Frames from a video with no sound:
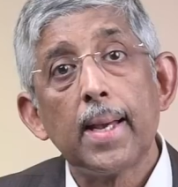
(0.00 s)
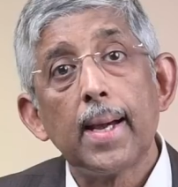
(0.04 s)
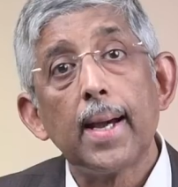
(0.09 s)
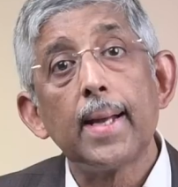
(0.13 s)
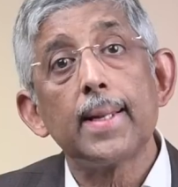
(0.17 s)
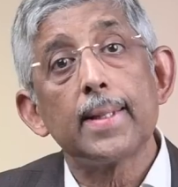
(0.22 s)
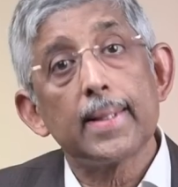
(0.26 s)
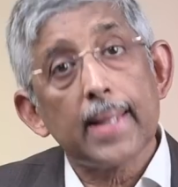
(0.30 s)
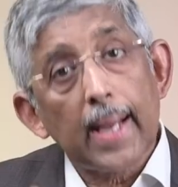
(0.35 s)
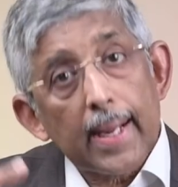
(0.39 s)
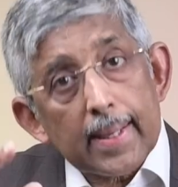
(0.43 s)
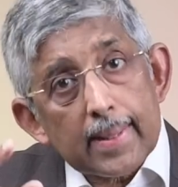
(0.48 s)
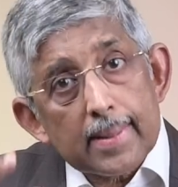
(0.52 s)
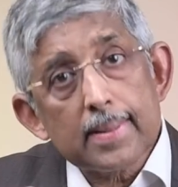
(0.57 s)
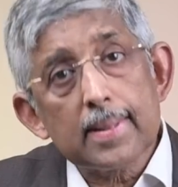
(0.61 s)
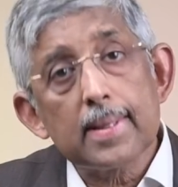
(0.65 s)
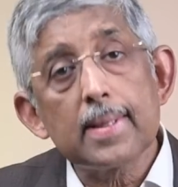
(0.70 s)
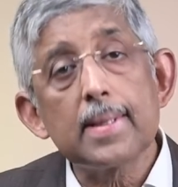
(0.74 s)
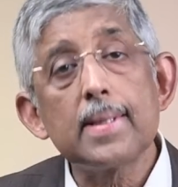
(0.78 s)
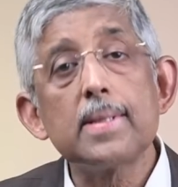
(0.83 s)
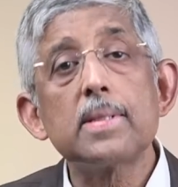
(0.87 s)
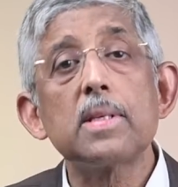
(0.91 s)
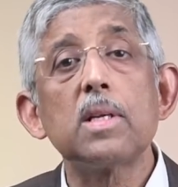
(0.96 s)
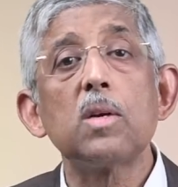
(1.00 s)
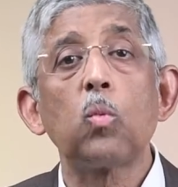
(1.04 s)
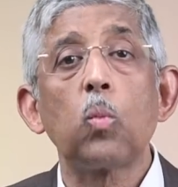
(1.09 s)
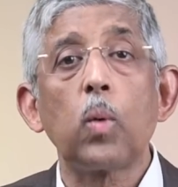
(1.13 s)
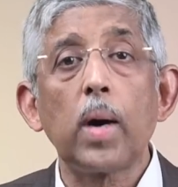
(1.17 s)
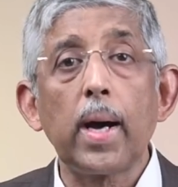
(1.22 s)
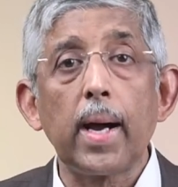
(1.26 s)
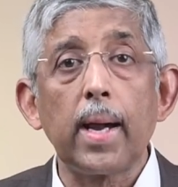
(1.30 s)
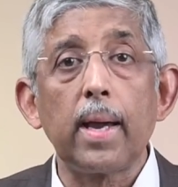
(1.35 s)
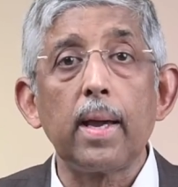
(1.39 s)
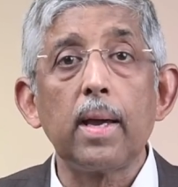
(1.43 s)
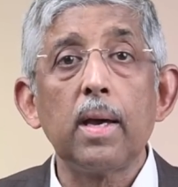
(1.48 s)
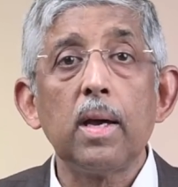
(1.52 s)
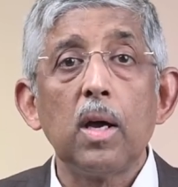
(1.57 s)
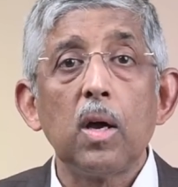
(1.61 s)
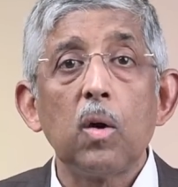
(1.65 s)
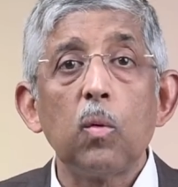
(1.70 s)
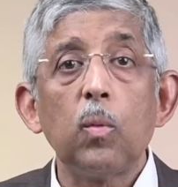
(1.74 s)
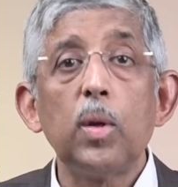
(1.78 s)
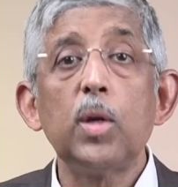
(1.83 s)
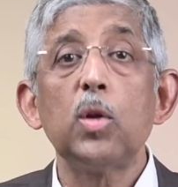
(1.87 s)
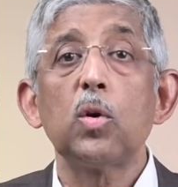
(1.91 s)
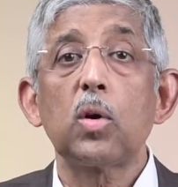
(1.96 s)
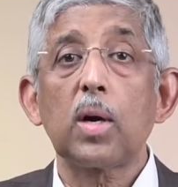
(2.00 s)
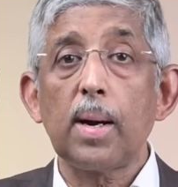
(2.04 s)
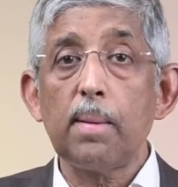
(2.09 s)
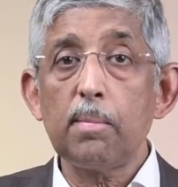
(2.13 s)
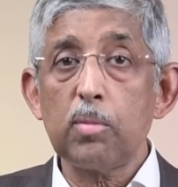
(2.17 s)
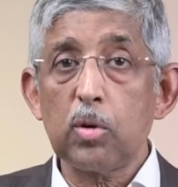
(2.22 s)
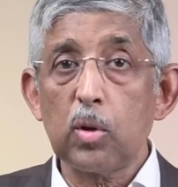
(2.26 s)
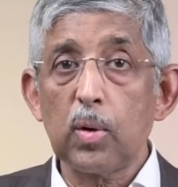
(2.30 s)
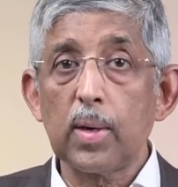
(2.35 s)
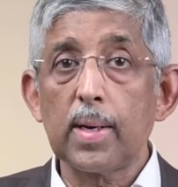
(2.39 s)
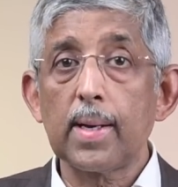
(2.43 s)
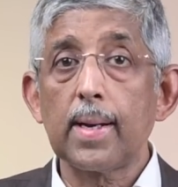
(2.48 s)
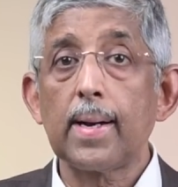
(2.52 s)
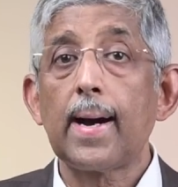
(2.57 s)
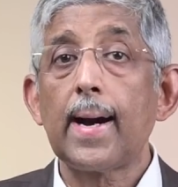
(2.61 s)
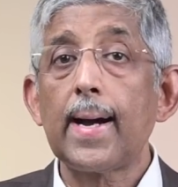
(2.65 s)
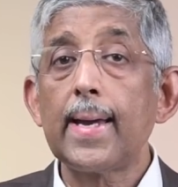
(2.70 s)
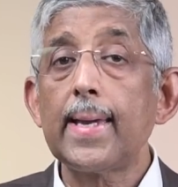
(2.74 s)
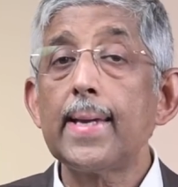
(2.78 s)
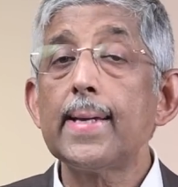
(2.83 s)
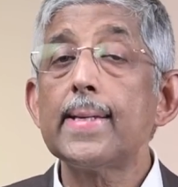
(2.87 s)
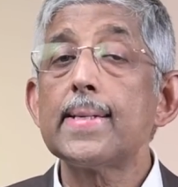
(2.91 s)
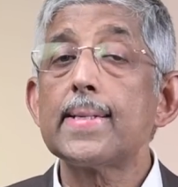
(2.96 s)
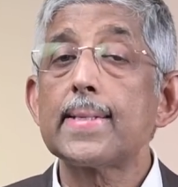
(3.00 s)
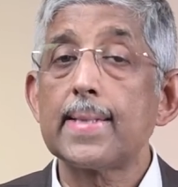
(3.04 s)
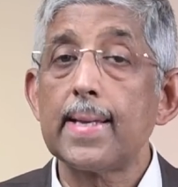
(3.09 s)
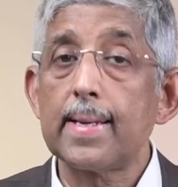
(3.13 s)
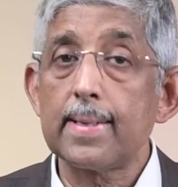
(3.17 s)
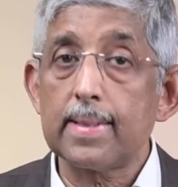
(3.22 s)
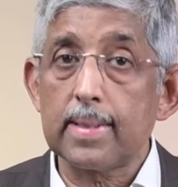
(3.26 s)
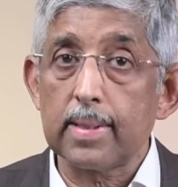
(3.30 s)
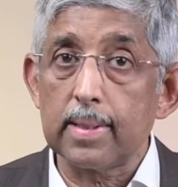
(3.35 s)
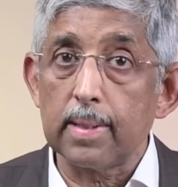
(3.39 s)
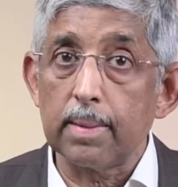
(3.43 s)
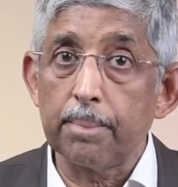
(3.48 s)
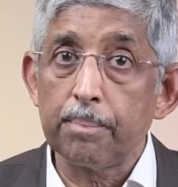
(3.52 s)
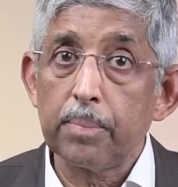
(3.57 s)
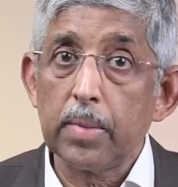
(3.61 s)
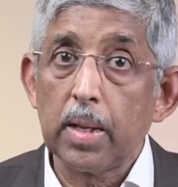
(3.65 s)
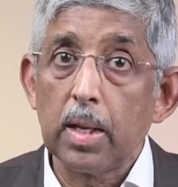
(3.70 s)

and that is the reason why when you come to a high-end center,